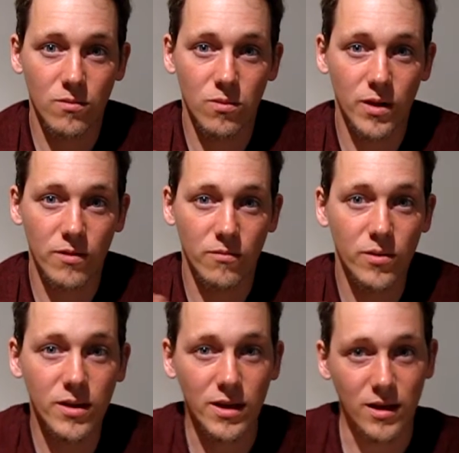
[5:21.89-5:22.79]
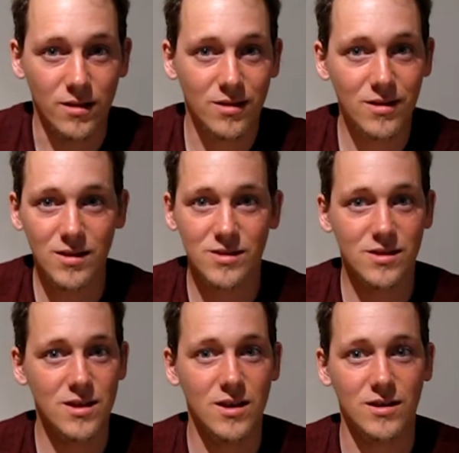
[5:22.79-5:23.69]
when really, this
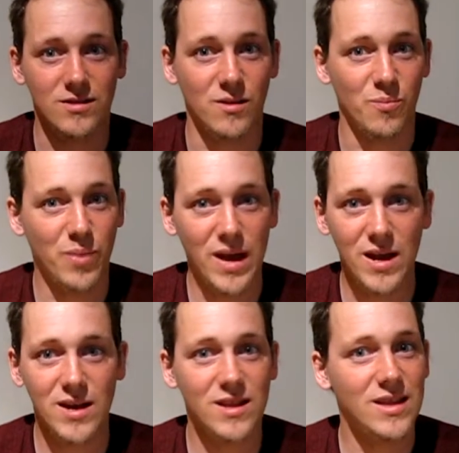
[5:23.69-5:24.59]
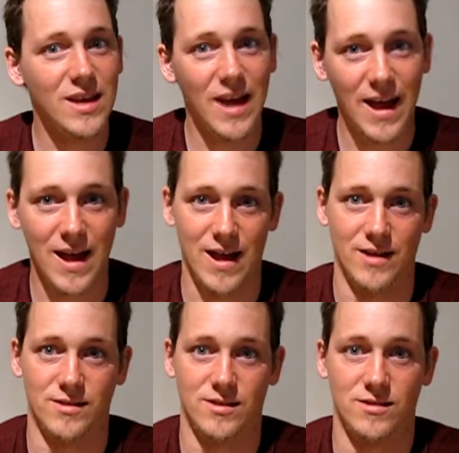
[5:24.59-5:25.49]
thing is a pain in the
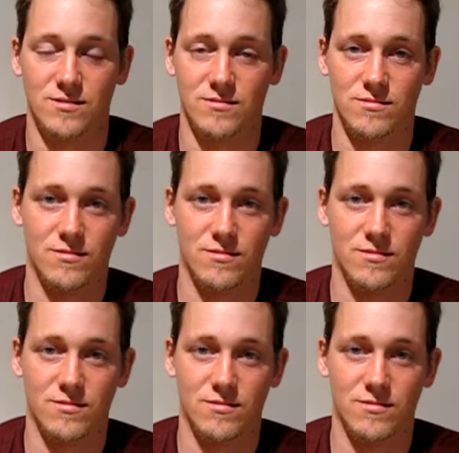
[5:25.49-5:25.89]
ass.